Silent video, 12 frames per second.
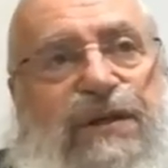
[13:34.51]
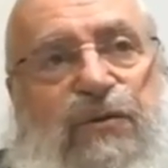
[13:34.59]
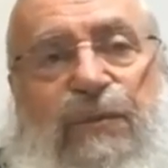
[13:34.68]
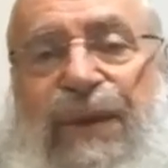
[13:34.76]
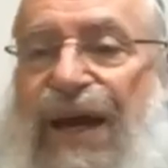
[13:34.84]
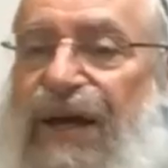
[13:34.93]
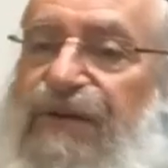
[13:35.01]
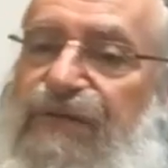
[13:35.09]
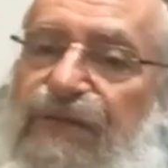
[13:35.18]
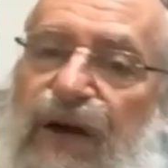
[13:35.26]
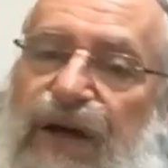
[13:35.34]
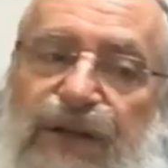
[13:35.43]
to
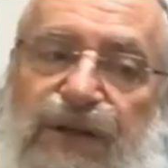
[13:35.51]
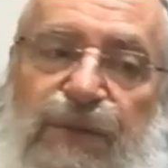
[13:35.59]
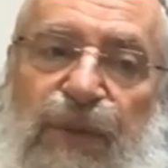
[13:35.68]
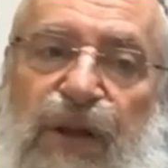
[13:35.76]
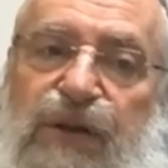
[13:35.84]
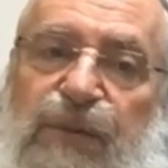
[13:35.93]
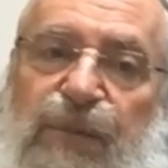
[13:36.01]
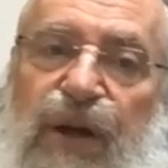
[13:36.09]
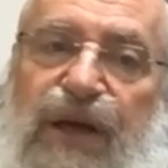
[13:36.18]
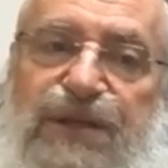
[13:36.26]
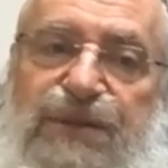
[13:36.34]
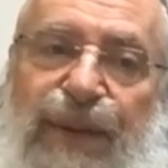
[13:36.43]
magnify and to
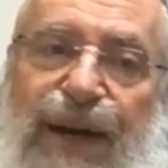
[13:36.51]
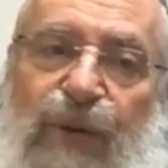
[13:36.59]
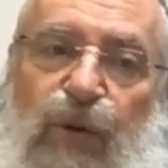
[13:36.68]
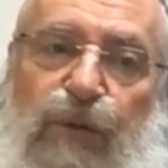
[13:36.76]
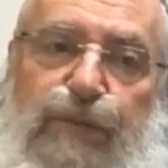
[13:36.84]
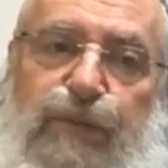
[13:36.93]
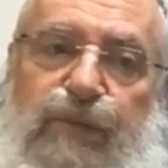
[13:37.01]
multiply his power.